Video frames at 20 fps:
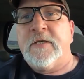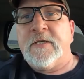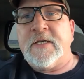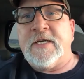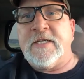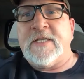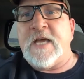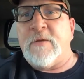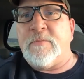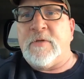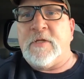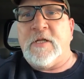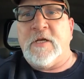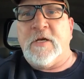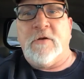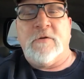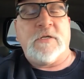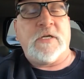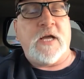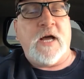Get down
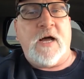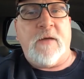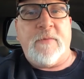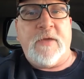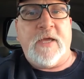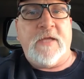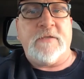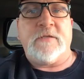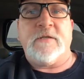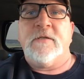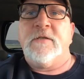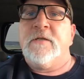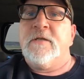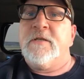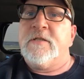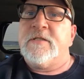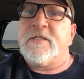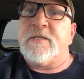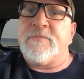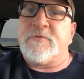below, comment,
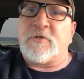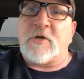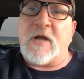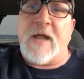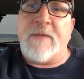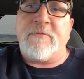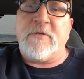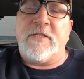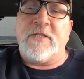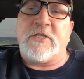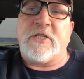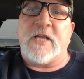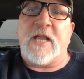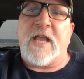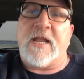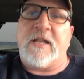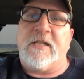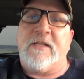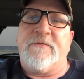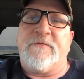subscribe to the
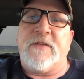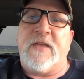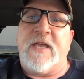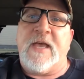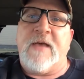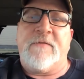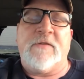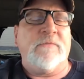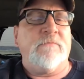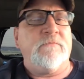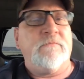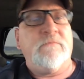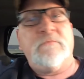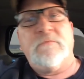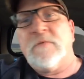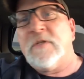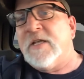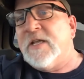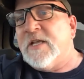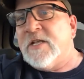channel if you haven't.
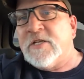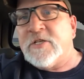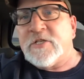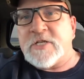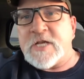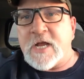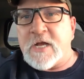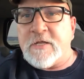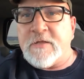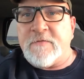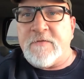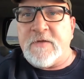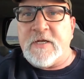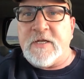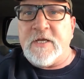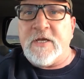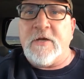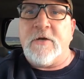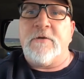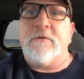Share the
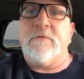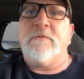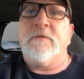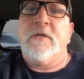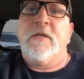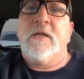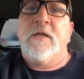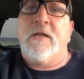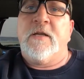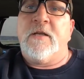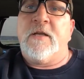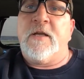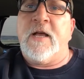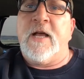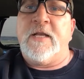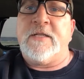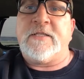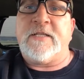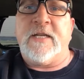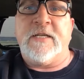video,
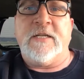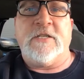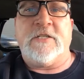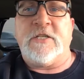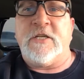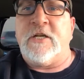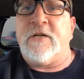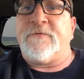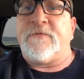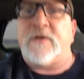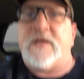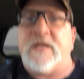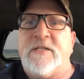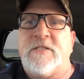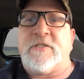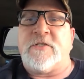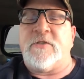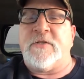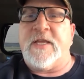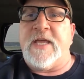uh, send it to your
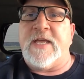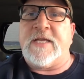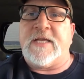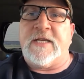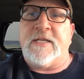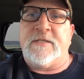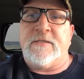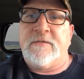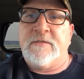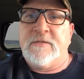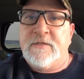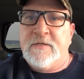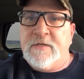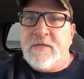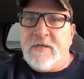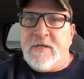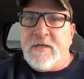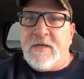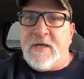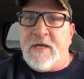friends so they can
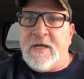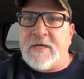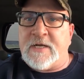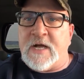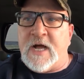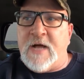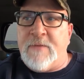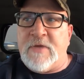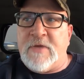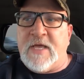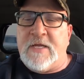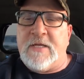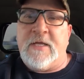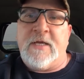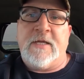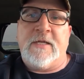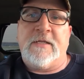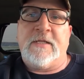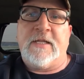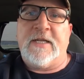uh, comment
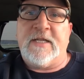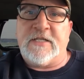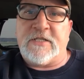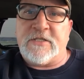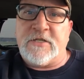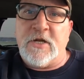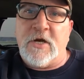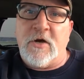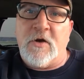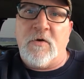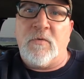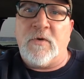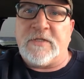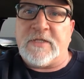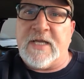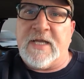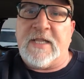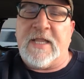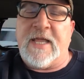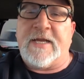and let us know what
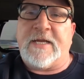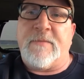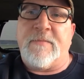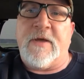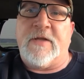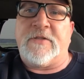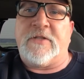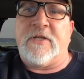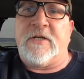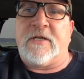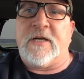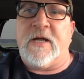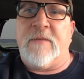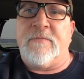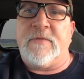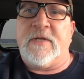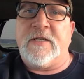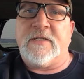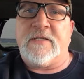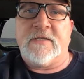they like about their
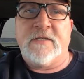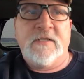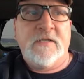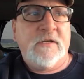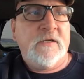companies.